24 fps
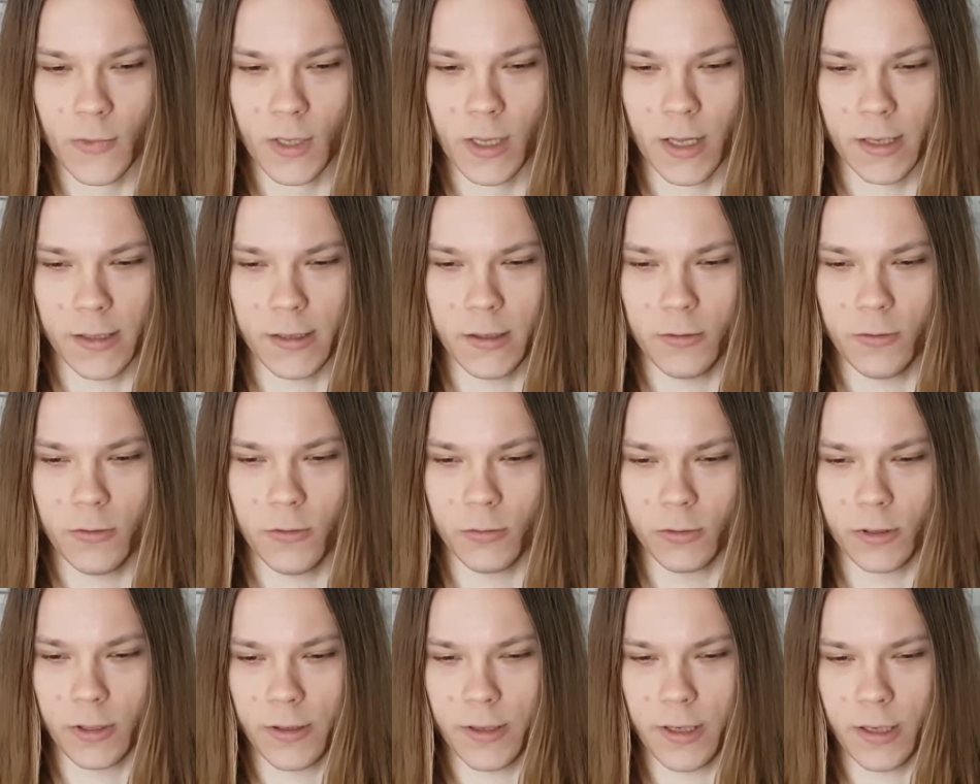and you
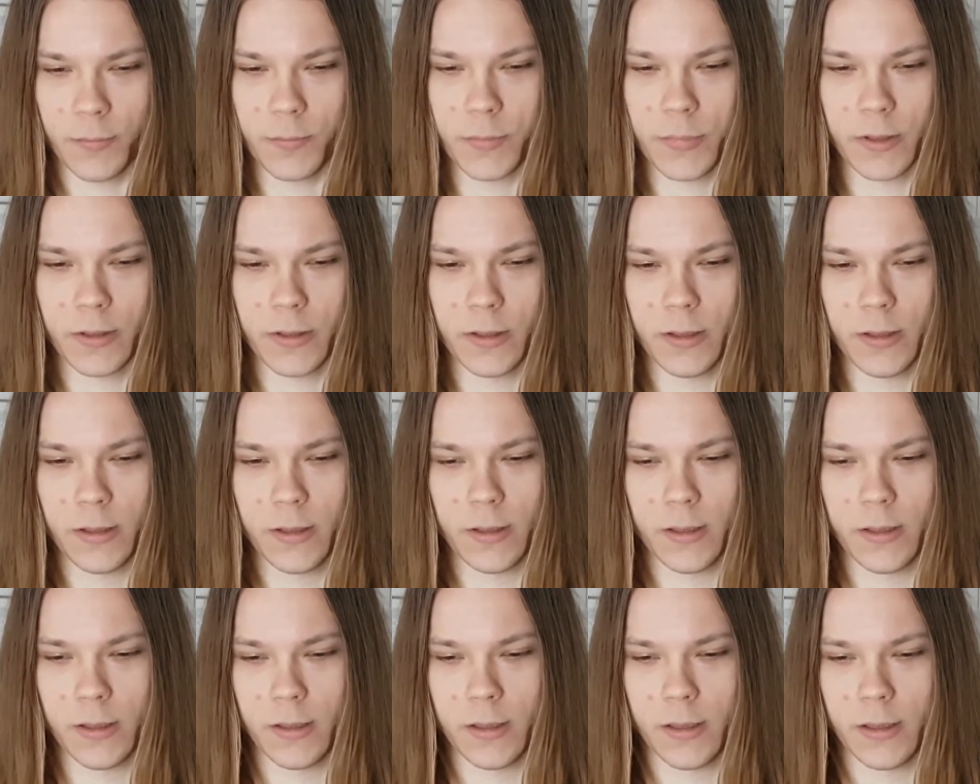do the dip
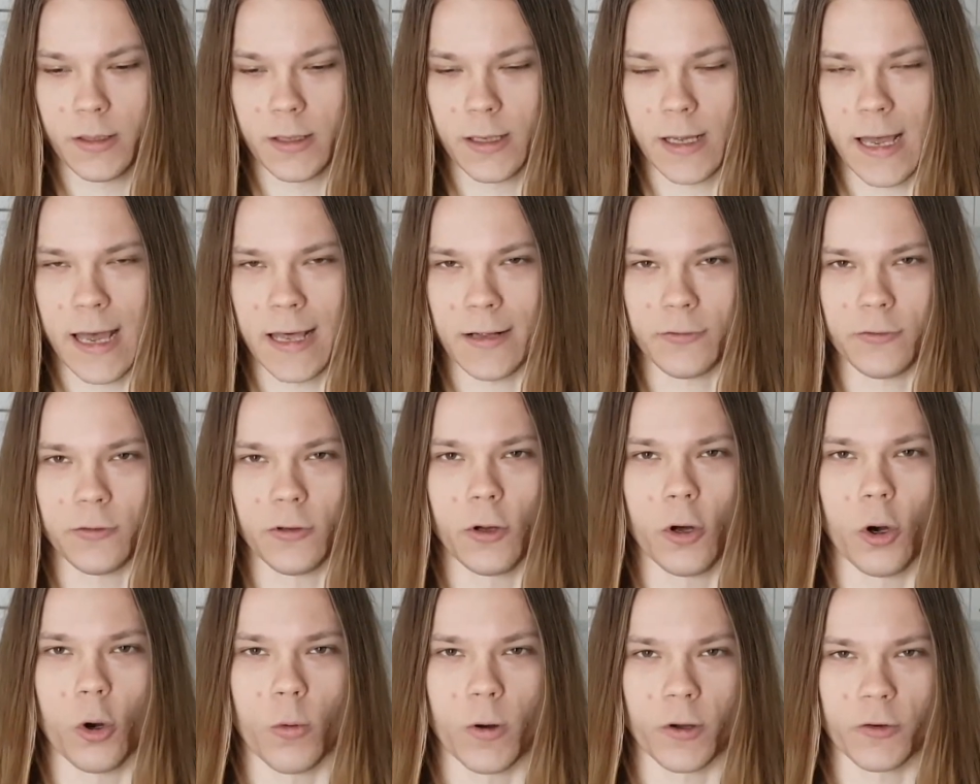as
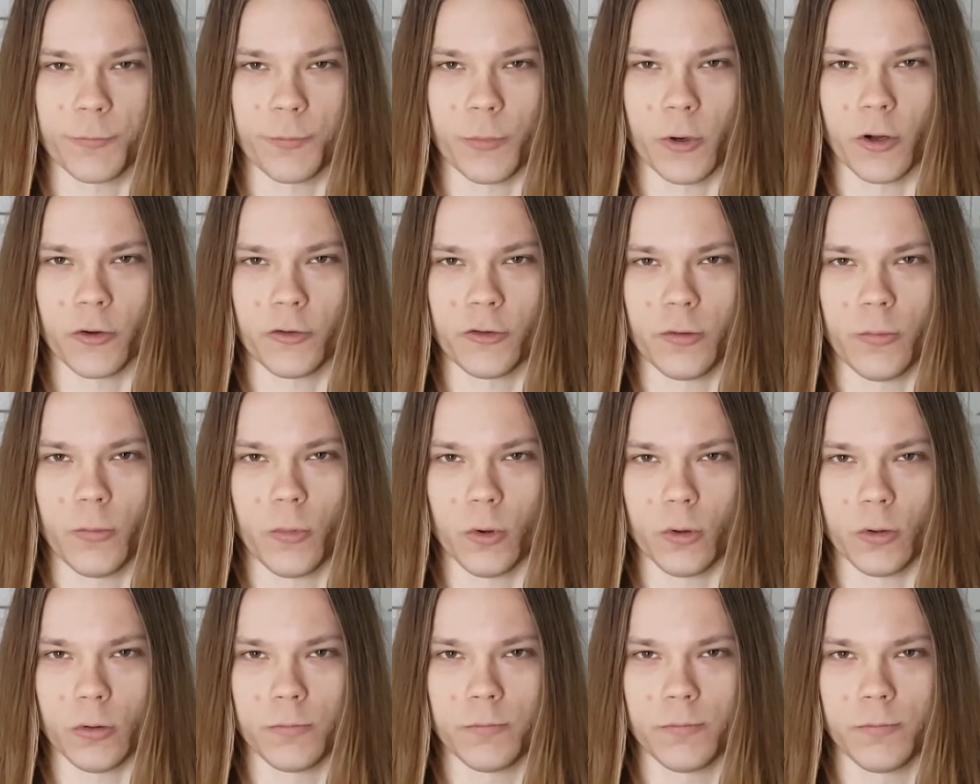low as
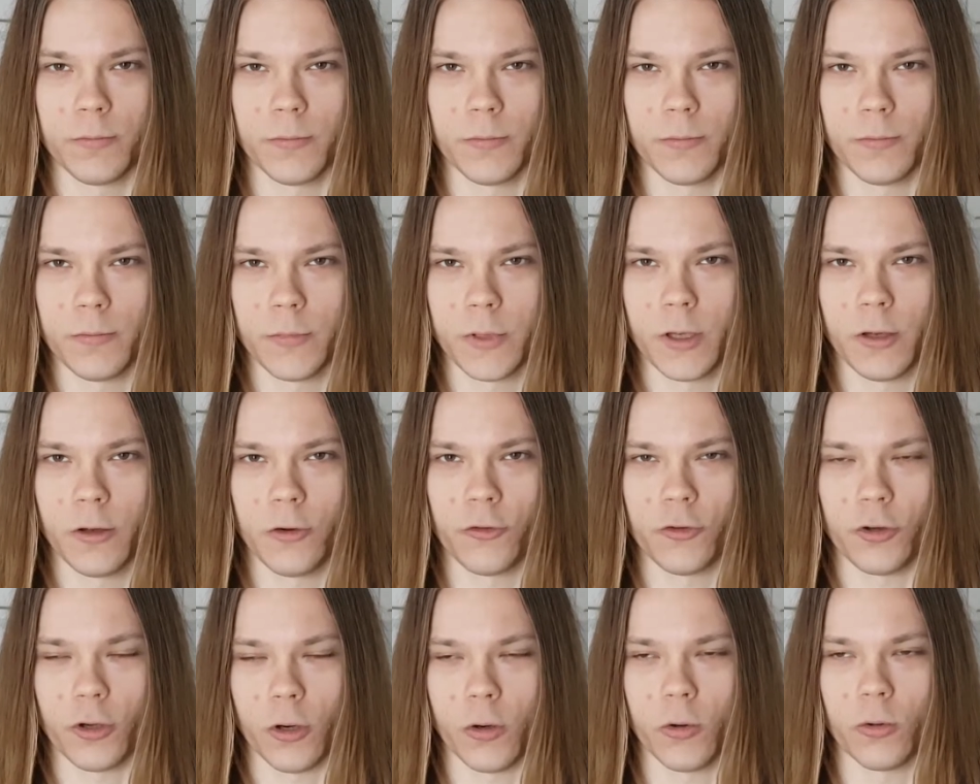possible
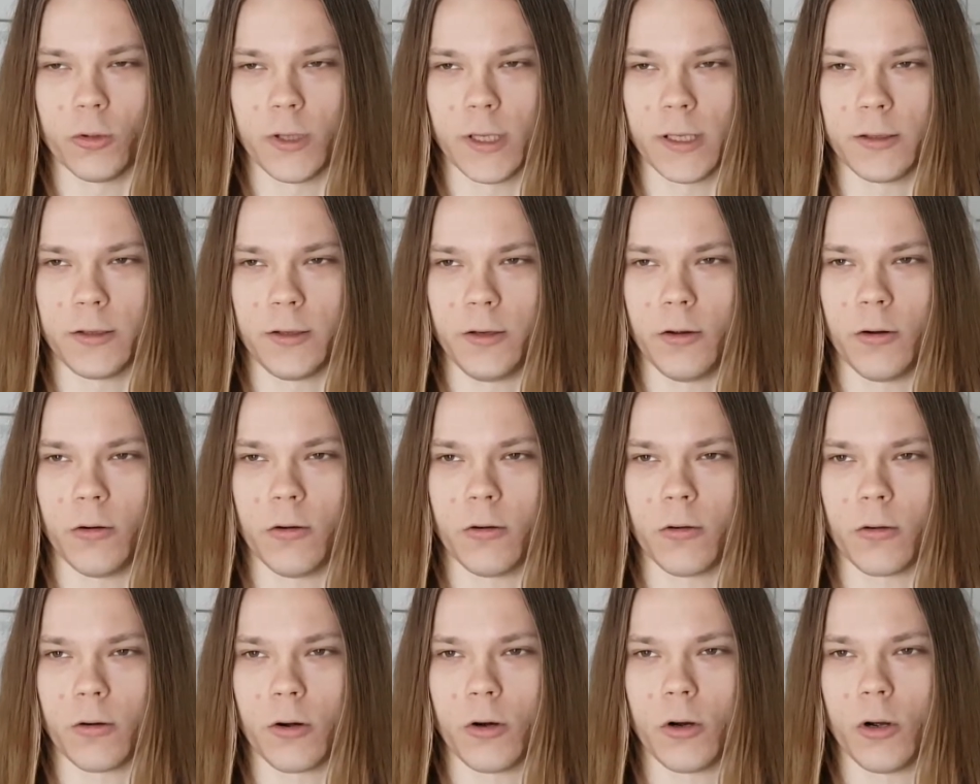so that
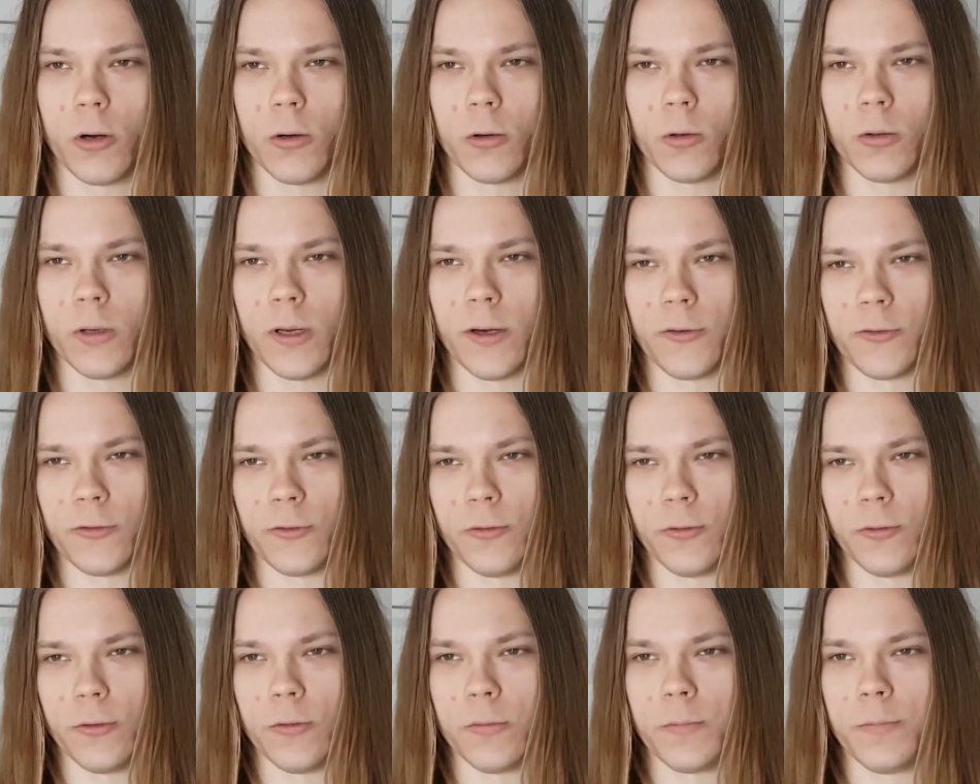your goal is
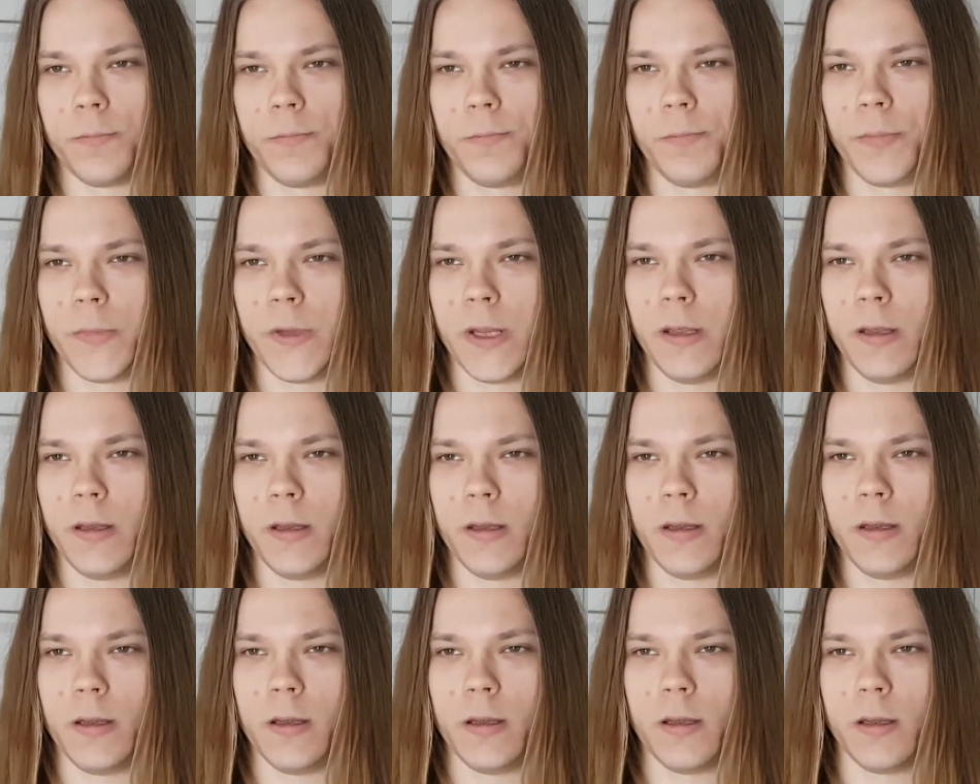to
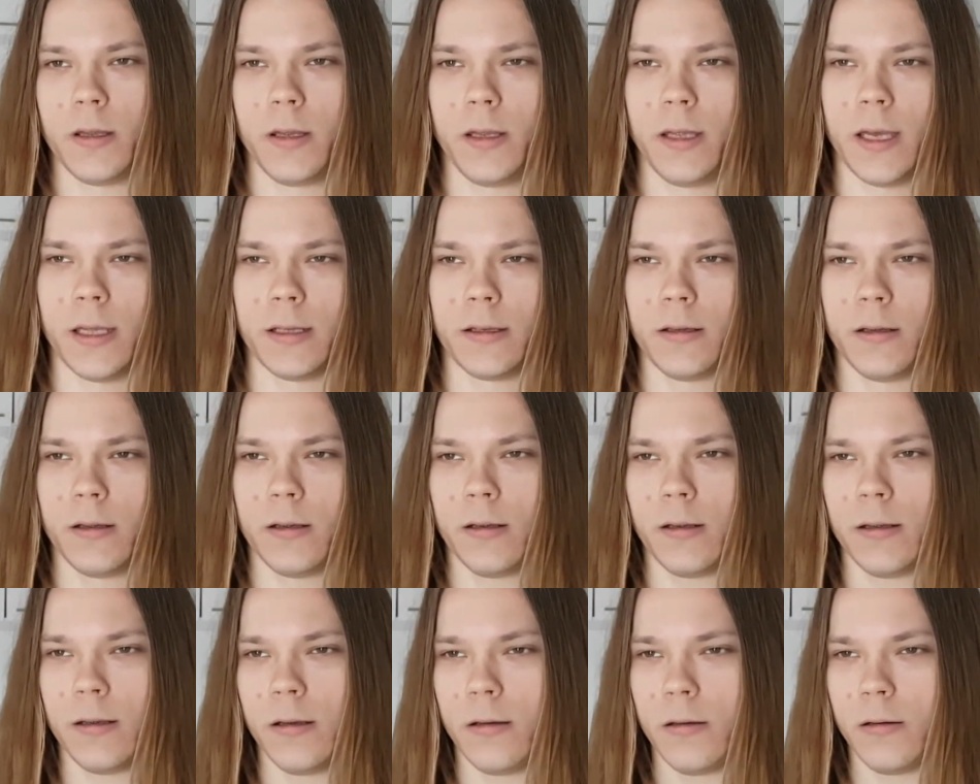get
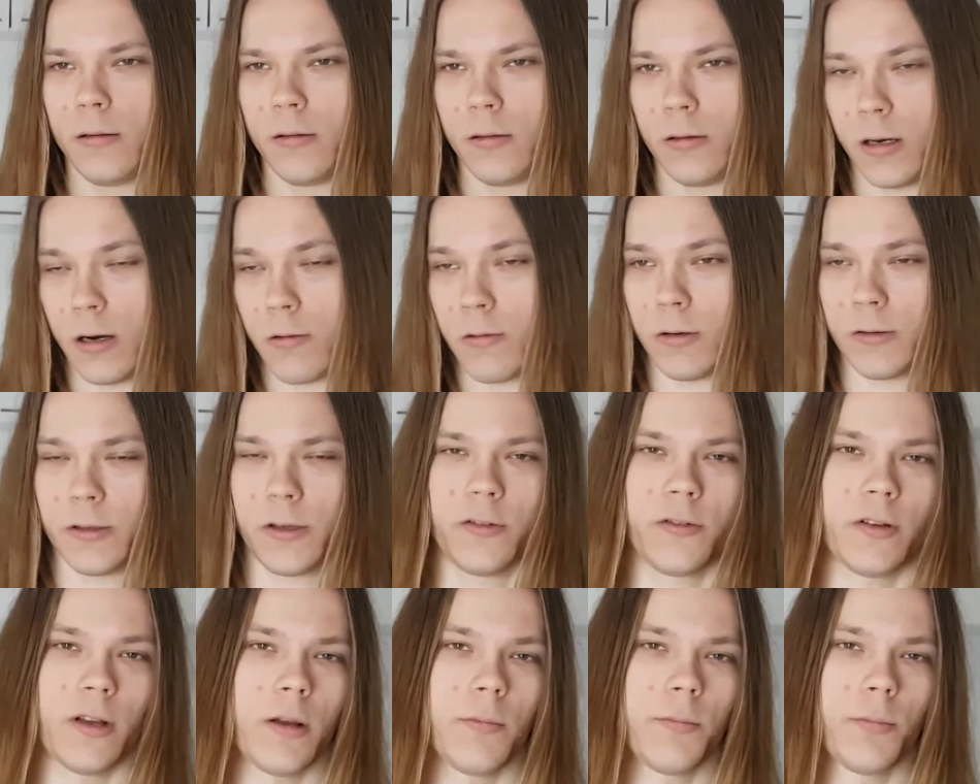around the
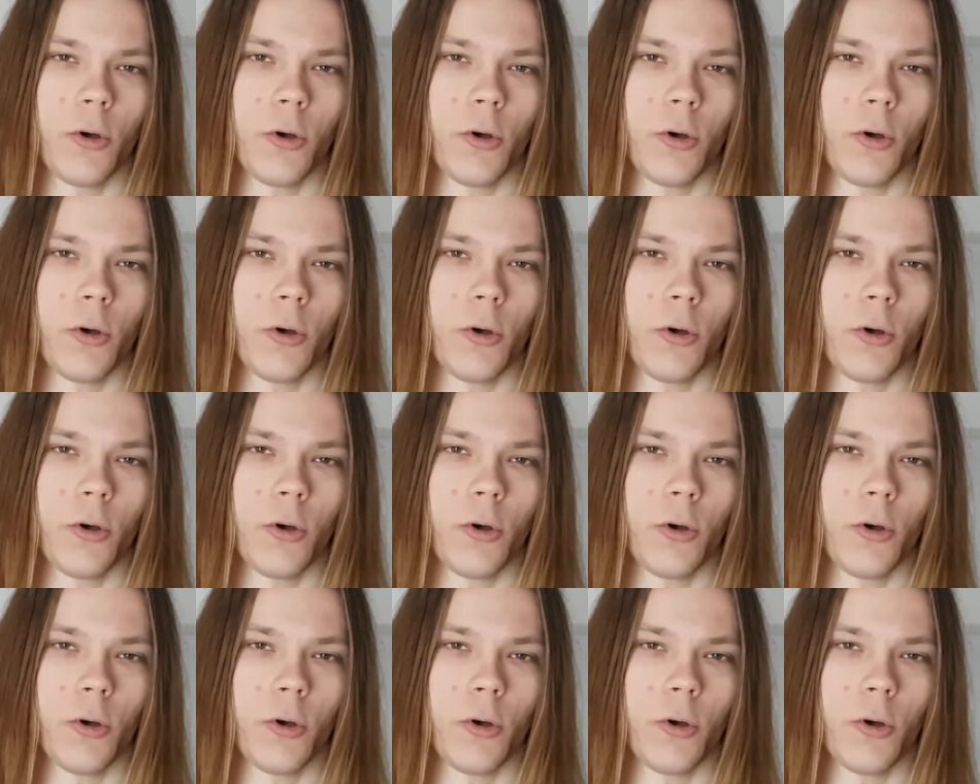same